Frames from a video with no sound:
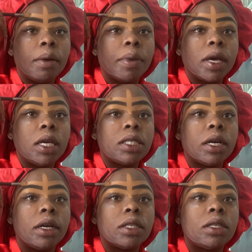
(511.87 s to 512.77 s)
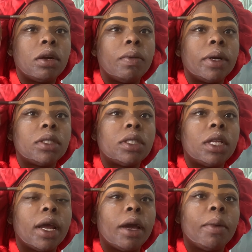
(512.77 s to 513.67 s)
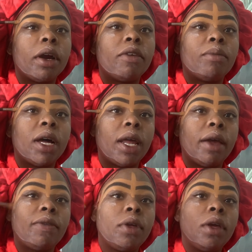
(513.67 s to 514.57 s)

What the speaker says: But he turned into the worst nightmare of my life.